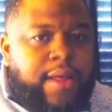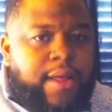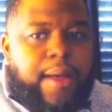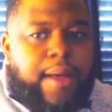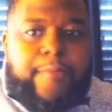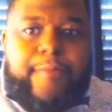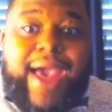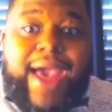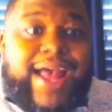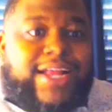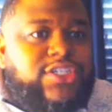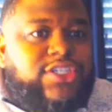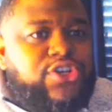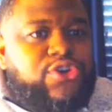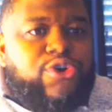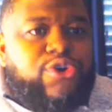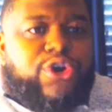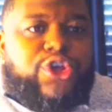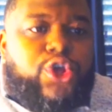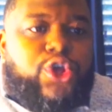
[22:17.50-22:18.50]
Imagine
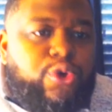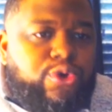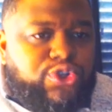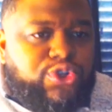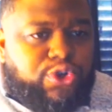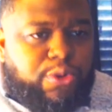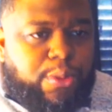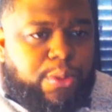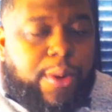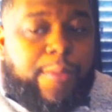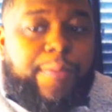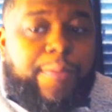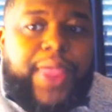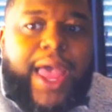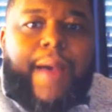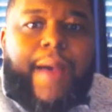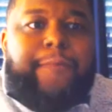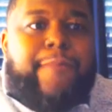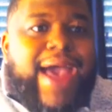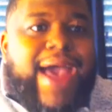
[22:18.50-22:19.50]
you're a YouTuber.
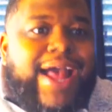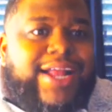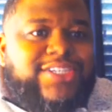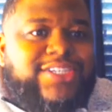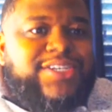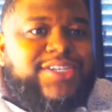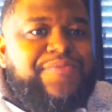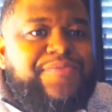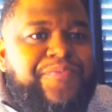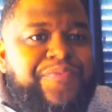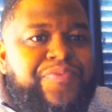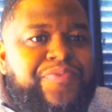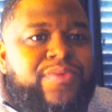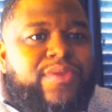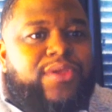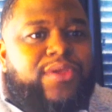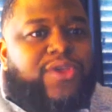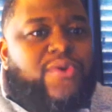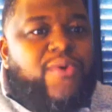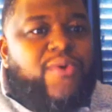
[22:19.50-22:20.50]
Imagine
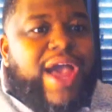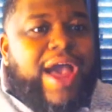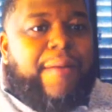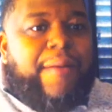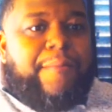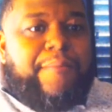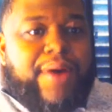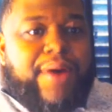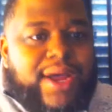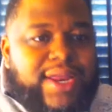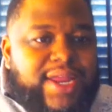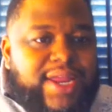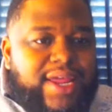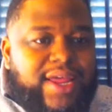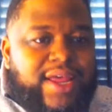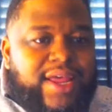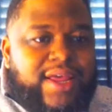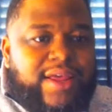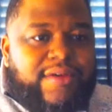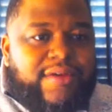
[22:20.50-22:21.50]
you got money
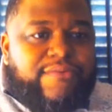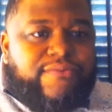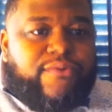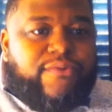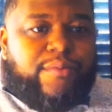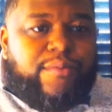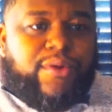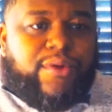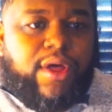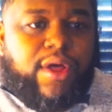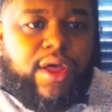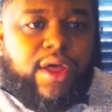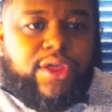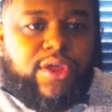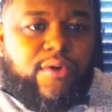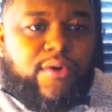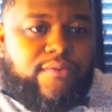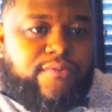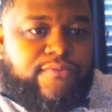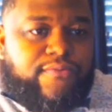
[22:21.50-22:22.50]
from
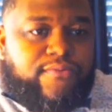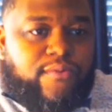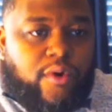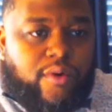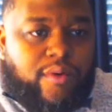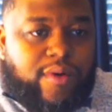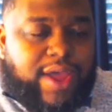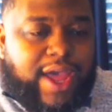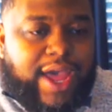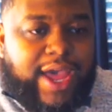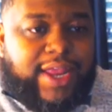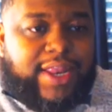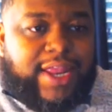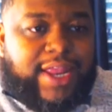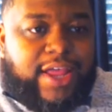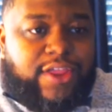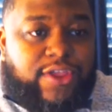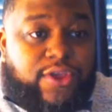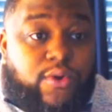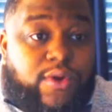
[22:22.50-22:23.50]
your 401k
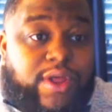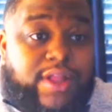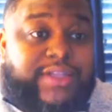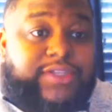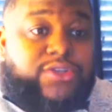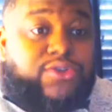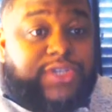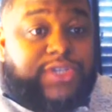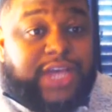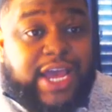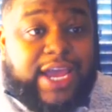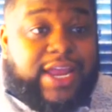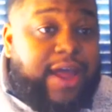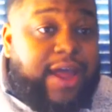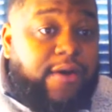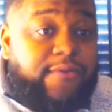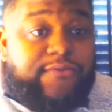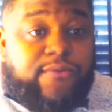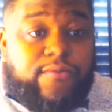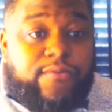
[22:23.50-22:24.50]
that you're taking
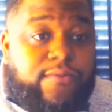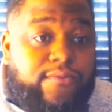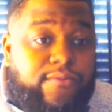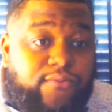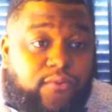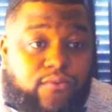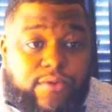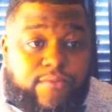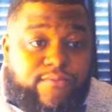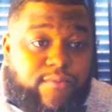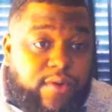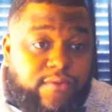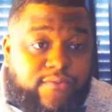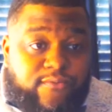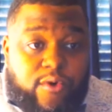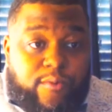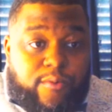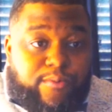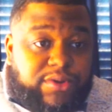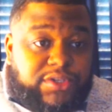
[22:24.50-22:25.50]
out for the
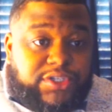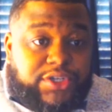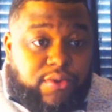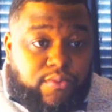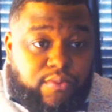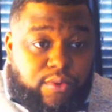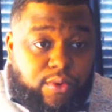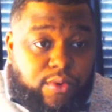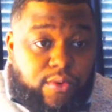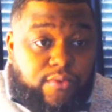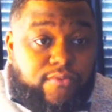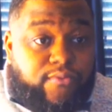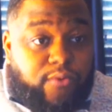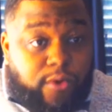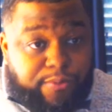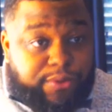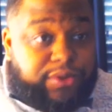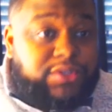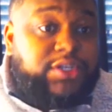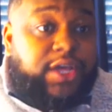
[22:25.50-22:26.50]
4% rule,
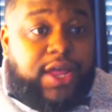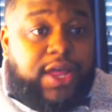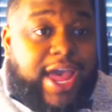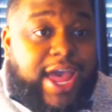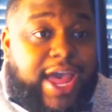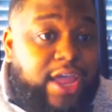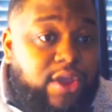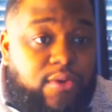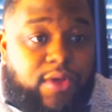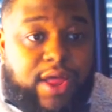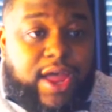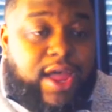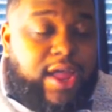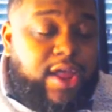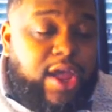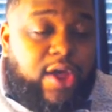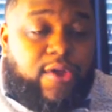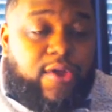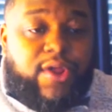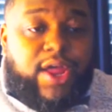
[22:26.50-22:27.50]
4%
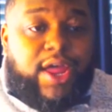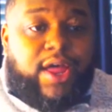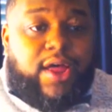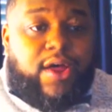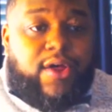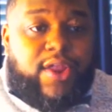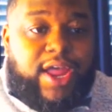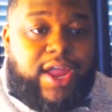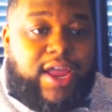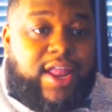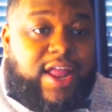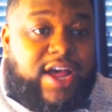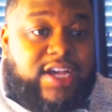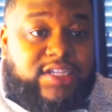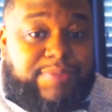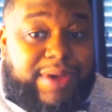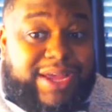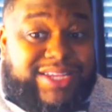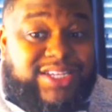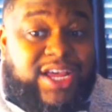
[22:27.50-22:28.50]
on an annualized
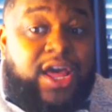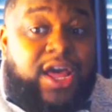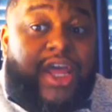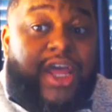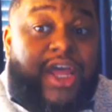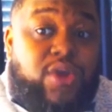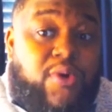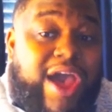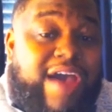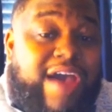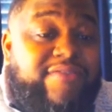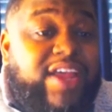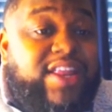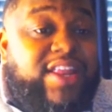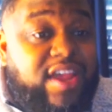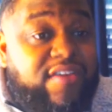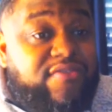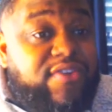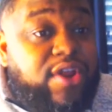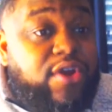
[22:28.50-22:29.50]
basis. You have a
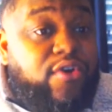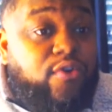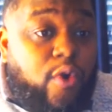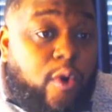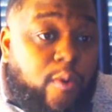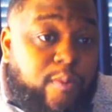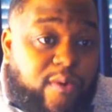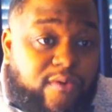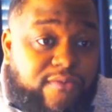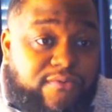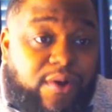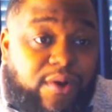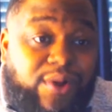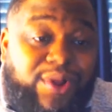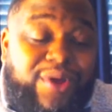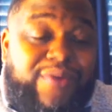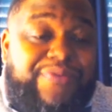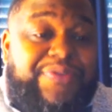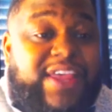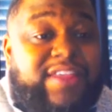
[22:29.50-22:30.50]
dividend growth
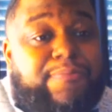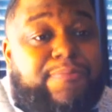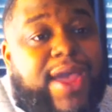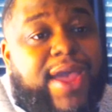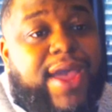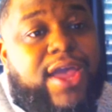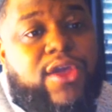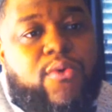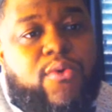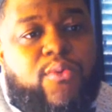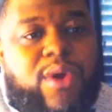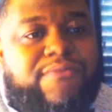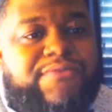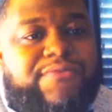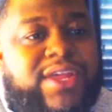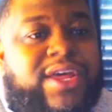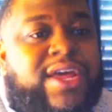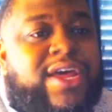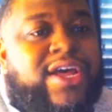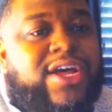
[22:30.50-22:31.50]
portfolio that's paying you
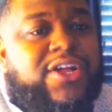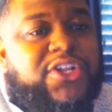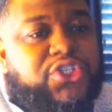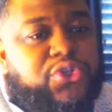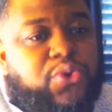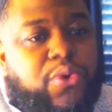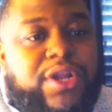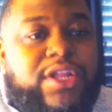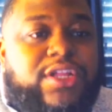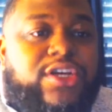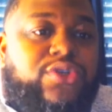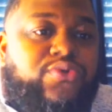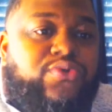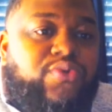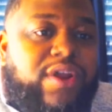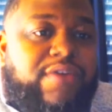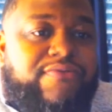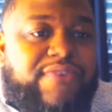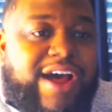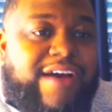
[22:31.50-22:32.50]
roughly $20,000 to
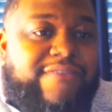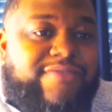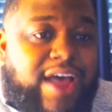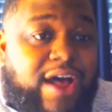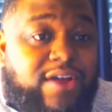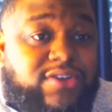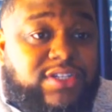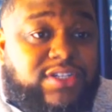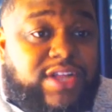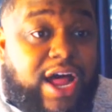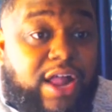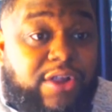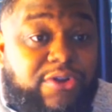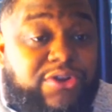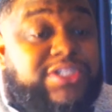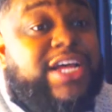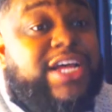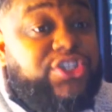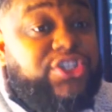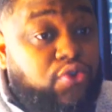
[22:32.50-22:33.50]
$25,000.
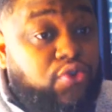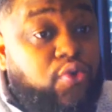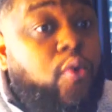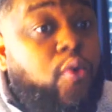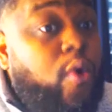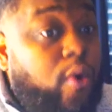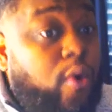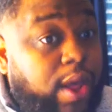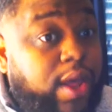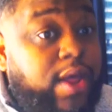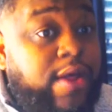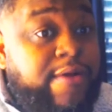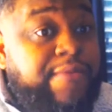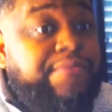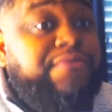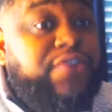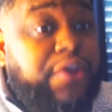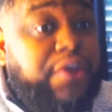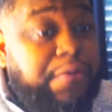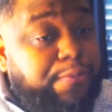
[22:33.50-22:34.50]
That's growing
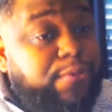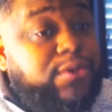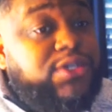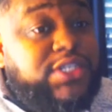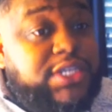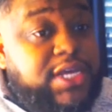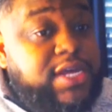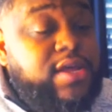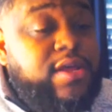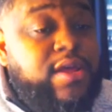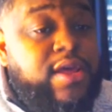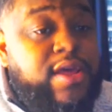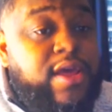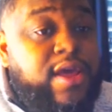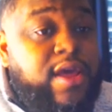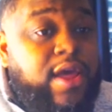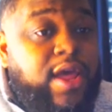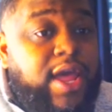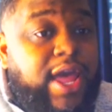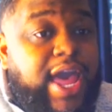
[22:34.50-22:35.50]
10%
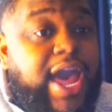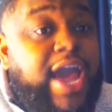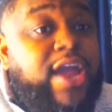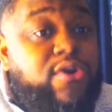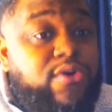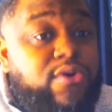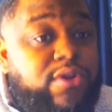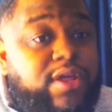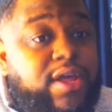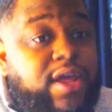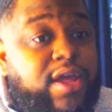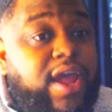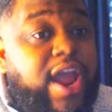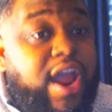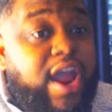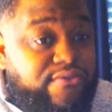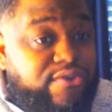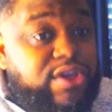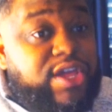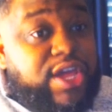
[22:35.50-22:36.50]
annually
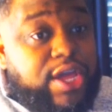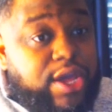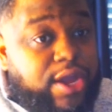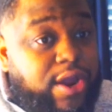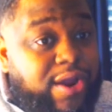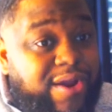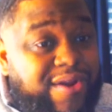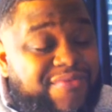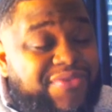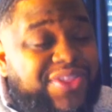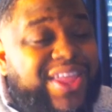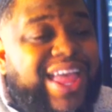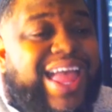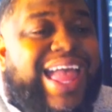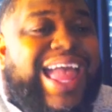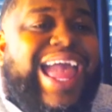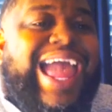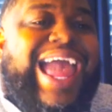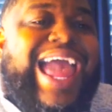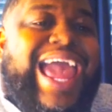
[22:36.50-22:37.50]
every year,
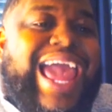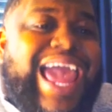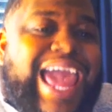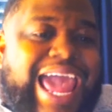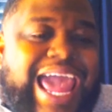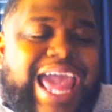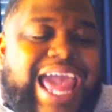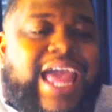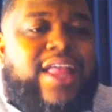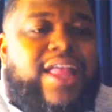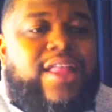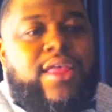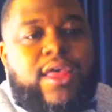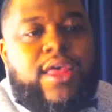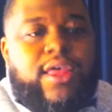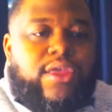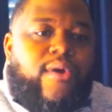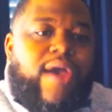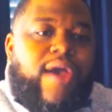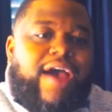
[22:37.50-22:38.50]
and
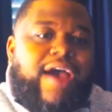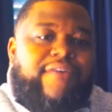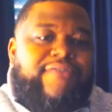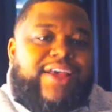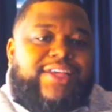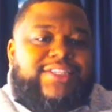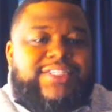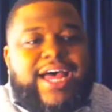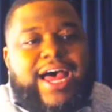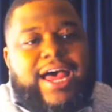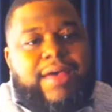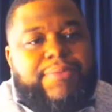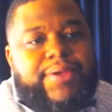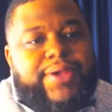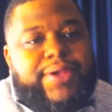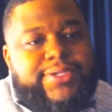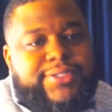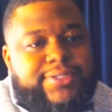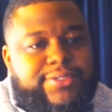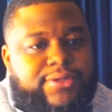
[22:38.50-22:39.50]
you have a side
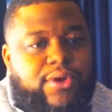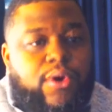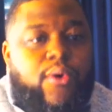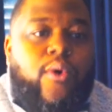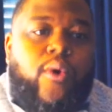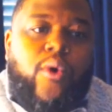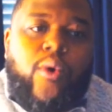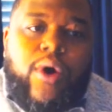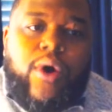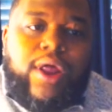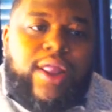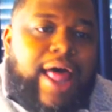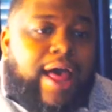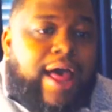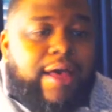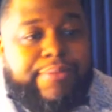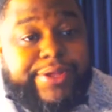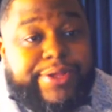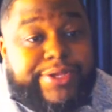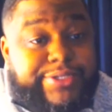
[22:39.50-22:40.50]
business or
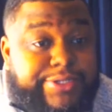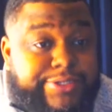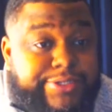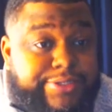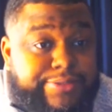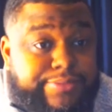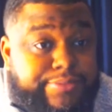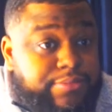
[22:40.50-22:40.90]
online business.